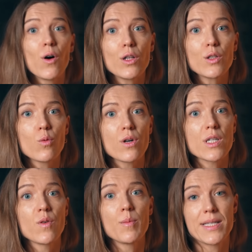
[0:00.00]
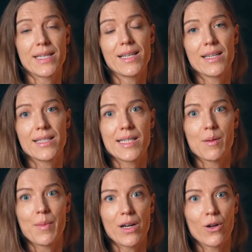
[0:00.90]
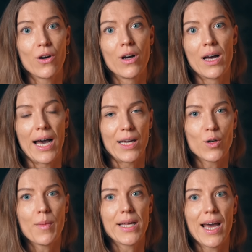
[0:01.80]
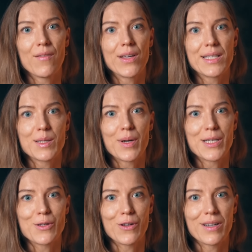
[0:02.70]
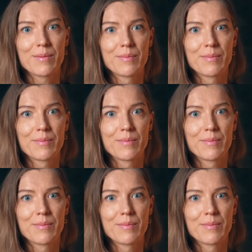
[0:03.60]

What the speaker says: alder works for Basilica di San Marco, I don't mind having it in my sauna.